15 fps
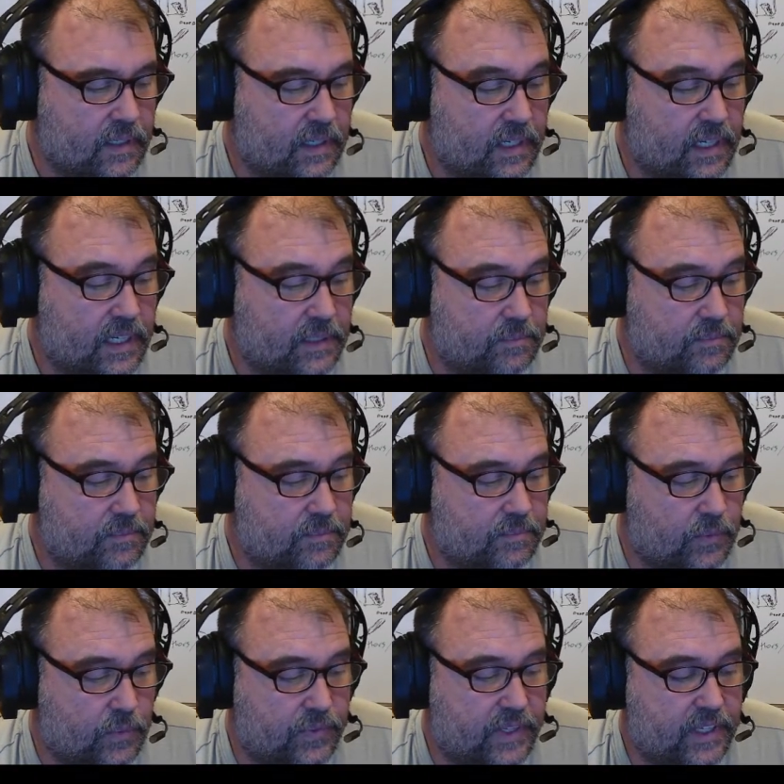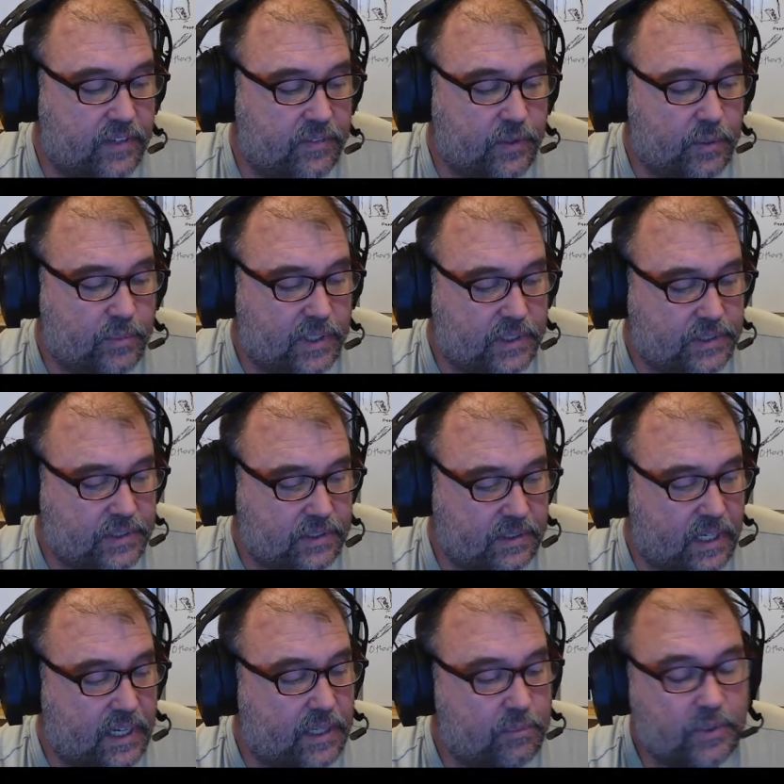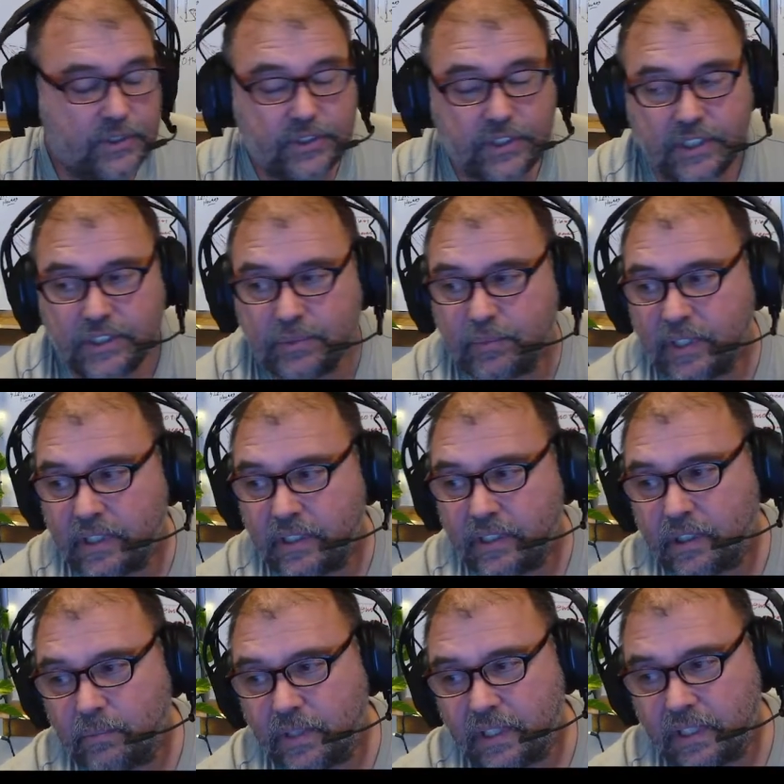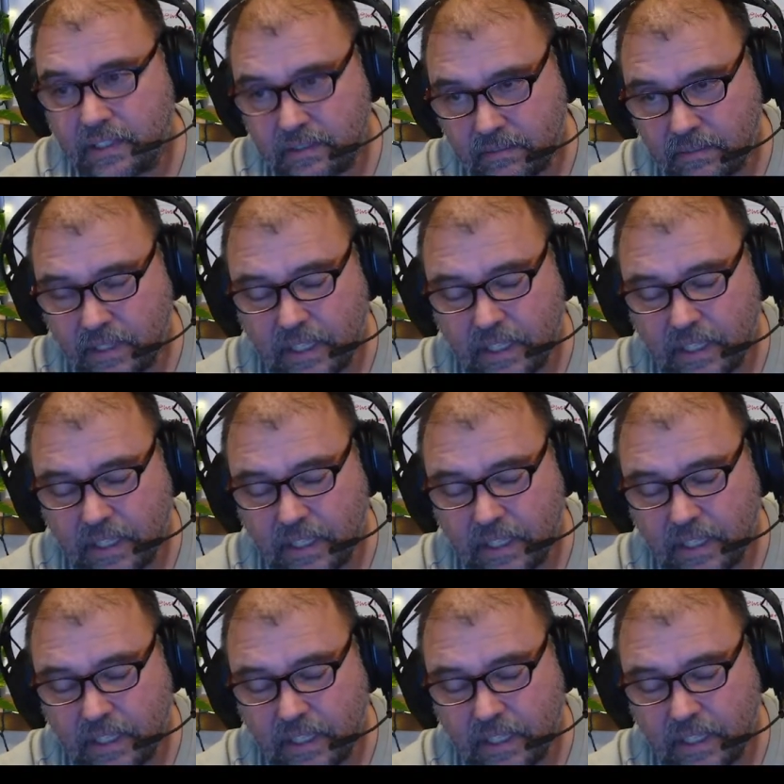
All right. Well, thank you very much. I appreciate you being here, man.